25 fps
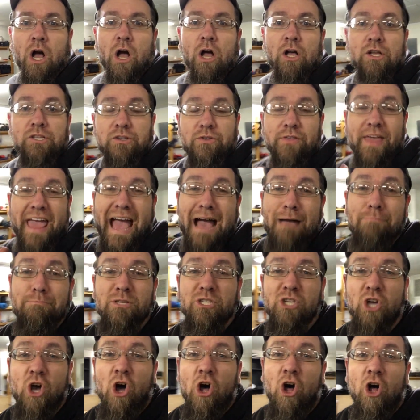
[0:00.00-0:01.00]
So the app
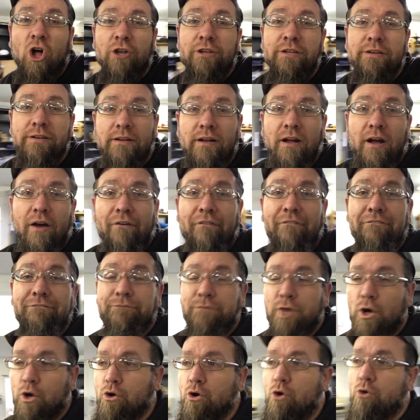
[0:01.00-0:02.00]
is called
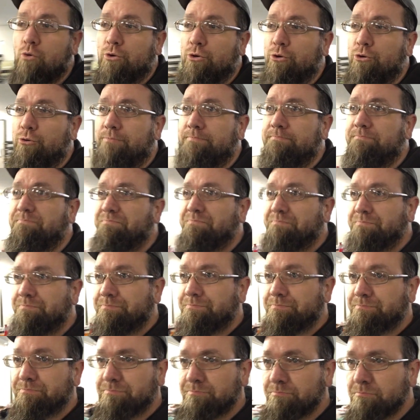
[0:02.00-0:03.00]
Photo Room.
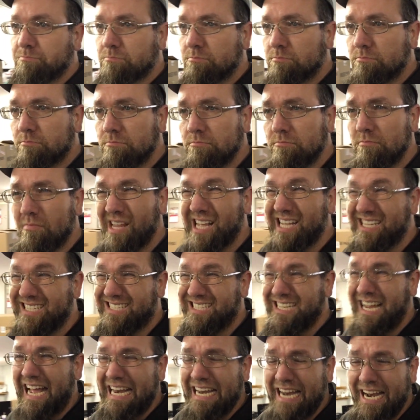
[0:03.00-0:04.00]
It's
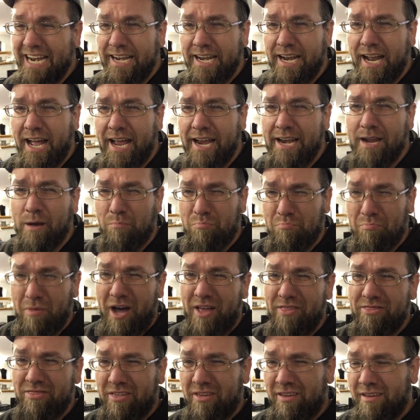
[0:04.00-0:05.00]
$9.99 a
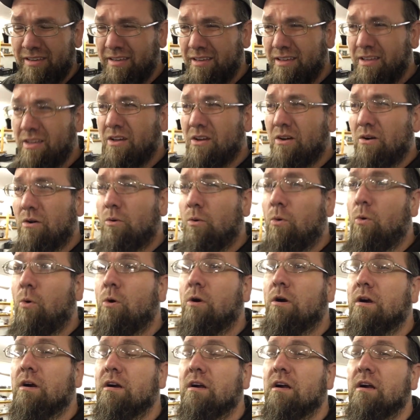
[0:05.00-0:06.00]
month
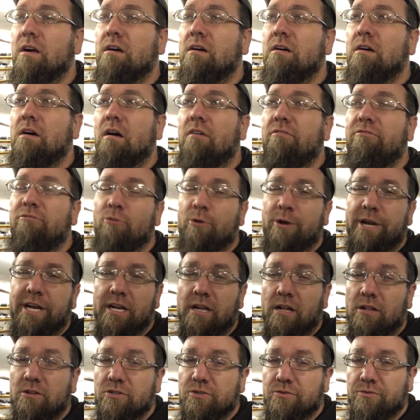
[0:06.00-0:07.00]
or
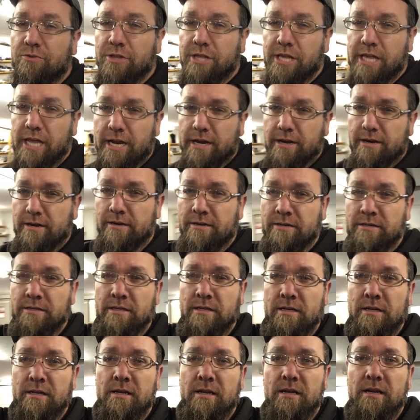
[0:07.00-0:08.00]
$40 for the year.
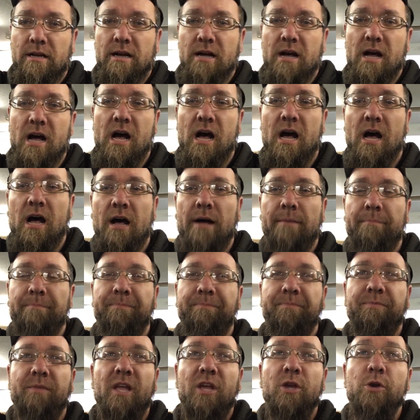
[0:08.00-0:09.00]
Um,
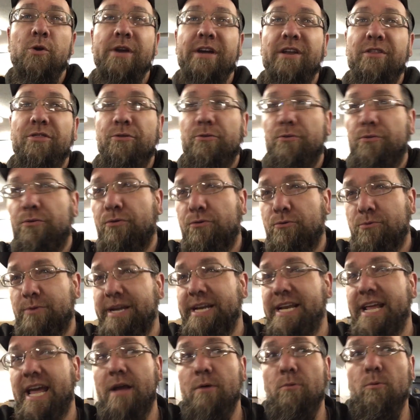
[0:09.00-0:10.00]
you get a three
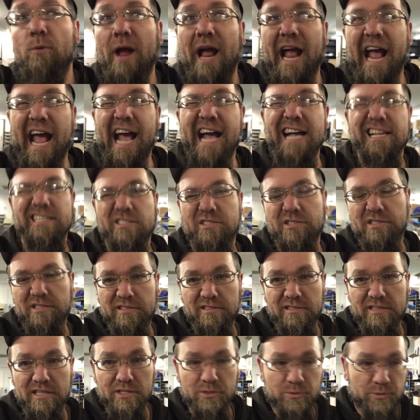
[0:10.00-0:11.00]
day, as
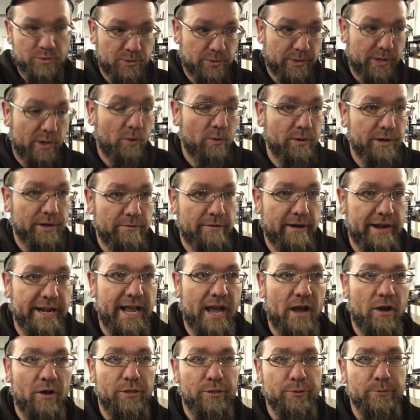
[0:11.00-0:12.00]
this was recorded right
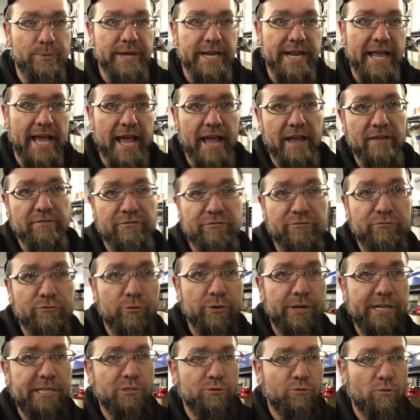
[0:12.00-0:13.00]
now, a three-day
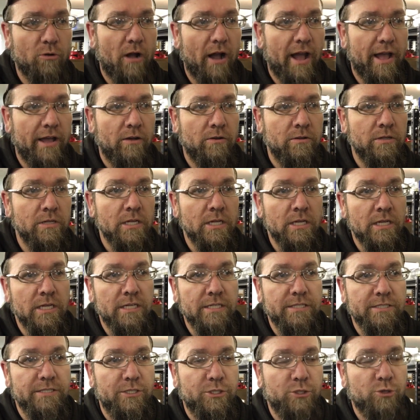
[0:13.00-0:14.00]
free trial
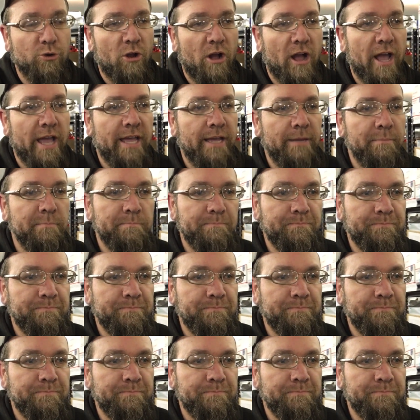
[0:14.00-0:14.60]
to try it.